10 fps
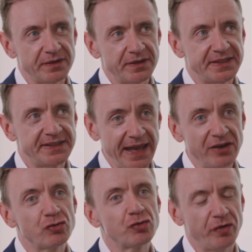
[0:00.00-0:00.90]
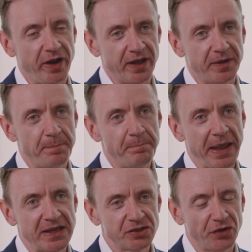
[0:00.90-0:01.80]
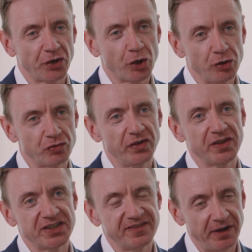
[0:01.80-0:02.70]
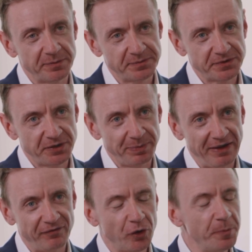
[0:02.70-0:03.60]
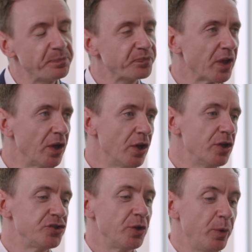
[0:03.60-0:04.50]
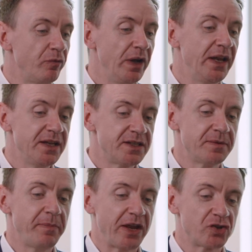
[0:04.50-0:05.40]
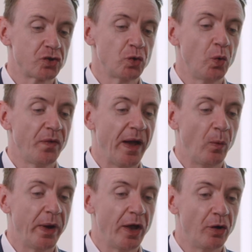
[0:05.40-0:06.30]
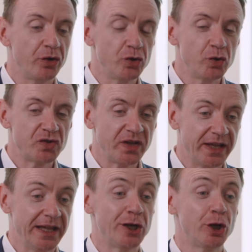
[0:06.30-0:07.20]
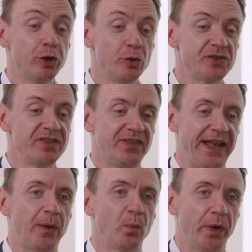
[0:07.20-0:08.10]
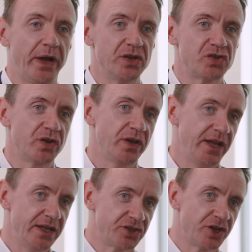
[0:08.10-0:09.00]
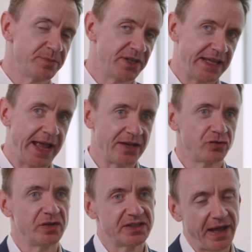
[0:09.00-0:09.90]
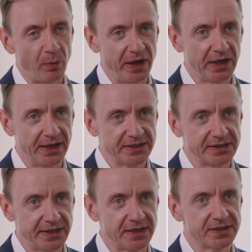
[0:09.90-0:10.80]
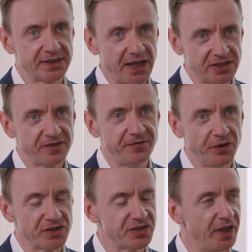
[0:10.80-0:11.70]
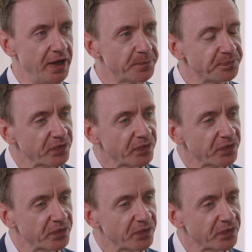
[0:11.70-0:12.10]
centric based on the country that's developed the platform. So we really need to make sure that we are using inclusive language in terms of the categories that we're collecting data. So that's the first thing.